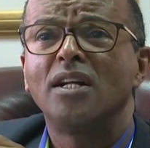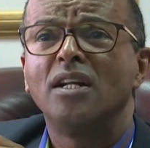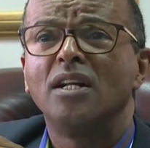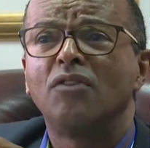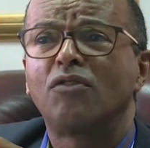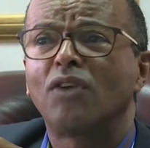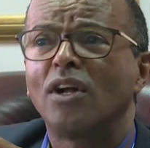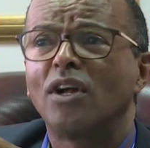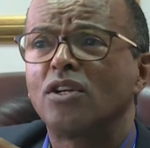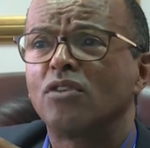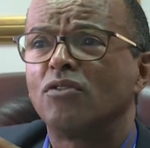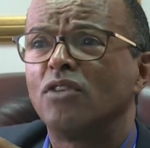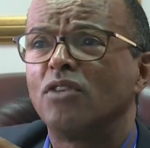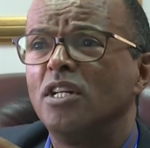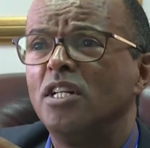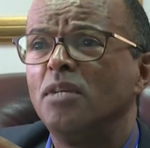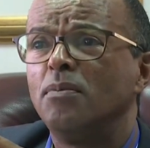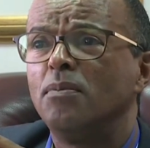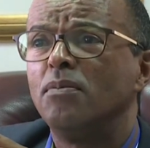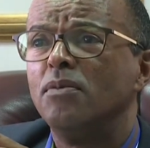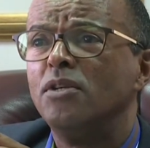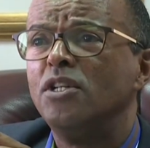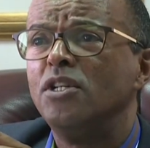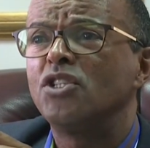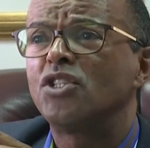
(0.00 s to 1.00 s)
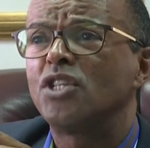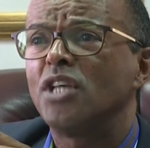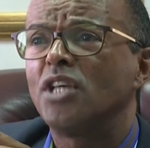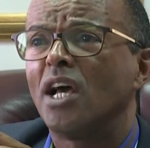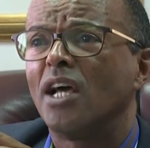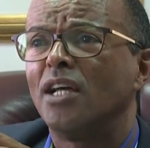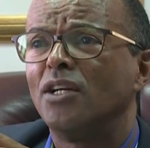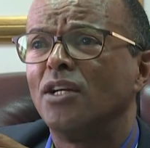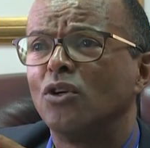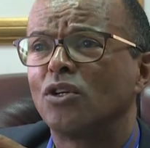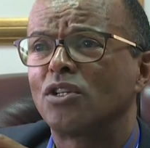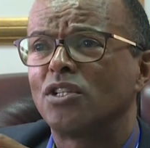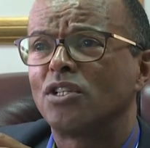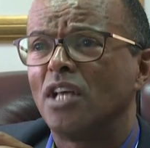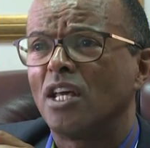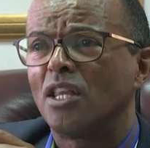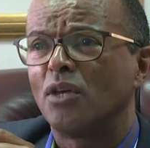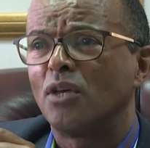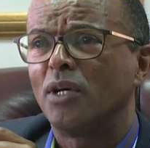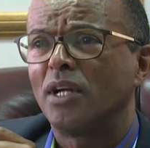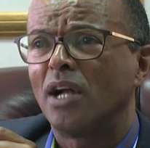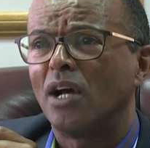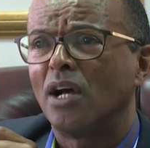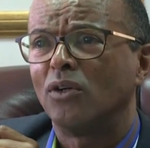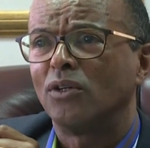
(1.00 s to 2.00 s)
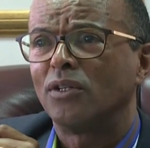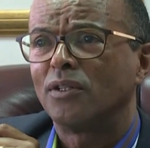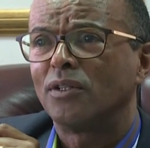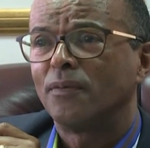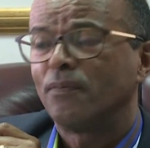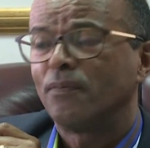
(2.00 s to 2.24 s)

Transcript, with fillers: in front of the D, DCI, not the other way around.